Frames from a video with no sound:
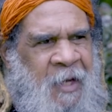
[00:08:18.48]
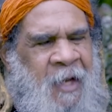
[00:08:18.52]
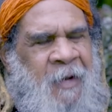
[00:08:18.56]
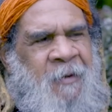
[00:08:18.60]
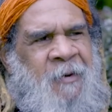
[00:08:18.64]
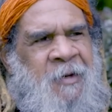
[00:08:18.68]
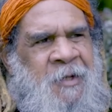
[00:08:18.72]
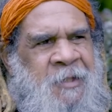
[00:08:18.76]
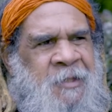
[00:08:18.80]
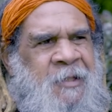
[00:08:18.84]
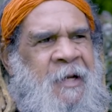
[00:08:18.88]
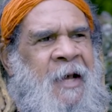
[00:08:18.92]

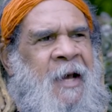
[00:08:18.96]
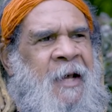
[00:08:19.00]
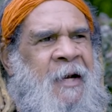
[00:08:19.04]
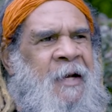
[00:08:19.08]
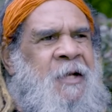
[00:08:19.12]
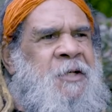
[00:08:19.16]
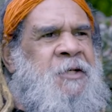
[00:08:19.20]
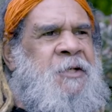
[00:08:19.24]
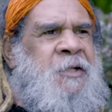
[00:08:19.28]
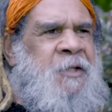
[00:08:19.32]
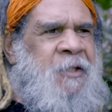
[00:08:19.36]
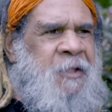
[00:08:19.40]
They've got to start
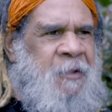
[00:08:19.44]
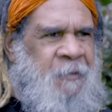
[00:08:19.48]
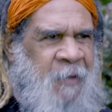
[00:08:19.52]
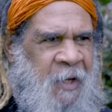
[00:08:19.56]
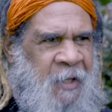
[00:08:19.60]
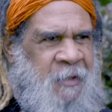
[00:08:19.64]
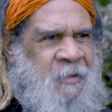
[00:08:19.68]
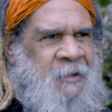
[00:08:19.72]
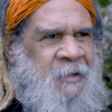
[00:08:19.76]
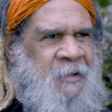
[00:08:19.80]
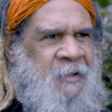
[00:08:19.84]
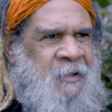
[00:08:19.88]
listening to
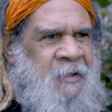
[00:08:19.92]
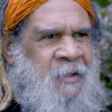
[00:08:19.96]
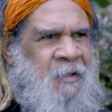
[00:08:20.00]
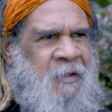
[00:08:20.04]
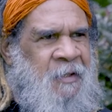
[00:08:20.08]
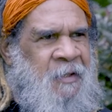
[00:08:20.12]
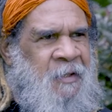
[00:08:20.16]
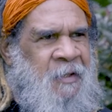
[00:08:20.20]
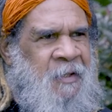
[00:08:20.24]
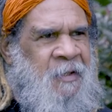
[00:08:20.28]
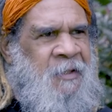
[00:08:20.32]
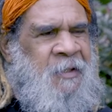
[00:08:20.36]
us.
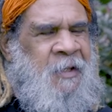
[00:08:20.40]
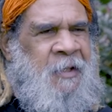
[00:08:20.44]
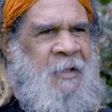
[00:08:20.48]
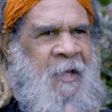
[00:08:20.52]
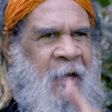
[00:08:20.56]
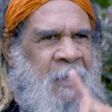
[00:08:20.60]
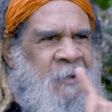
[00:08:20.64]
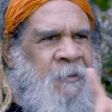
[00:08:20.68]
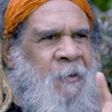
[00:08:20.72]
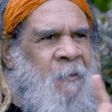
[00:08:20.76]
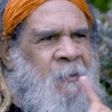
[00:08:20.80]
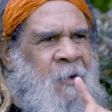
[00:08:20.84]
So
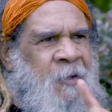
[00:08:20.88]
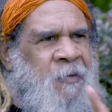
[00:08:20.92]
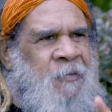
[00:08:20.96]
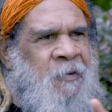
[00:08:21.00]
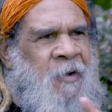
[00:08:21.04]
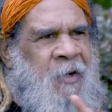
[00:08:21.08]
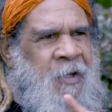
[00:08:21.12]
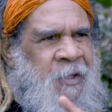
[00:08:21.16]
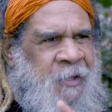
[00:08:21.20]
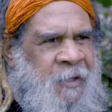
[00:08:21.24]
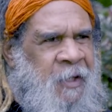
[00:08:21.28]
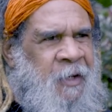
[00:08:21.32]
that's what we're
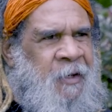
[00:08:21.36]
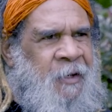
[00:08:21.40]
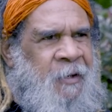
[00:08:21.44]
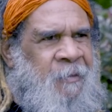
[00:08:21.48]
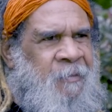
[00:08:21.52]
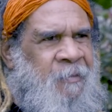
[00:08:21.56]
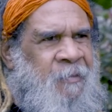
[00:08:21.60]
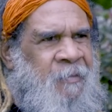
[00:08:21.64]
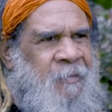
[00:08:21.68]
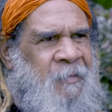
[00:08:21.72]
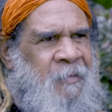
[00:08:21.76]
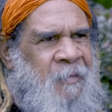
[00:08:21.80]
trying to tell
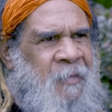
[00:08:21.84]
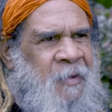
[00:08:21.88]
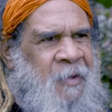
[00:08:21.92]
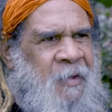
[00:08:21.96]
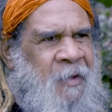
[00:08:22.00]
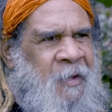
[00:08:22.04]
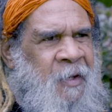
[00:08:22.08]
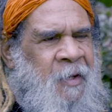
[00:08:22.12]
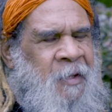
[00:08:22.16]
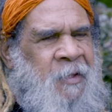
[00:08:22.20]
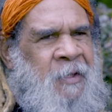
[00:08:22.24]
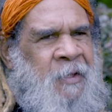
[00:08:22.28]
them.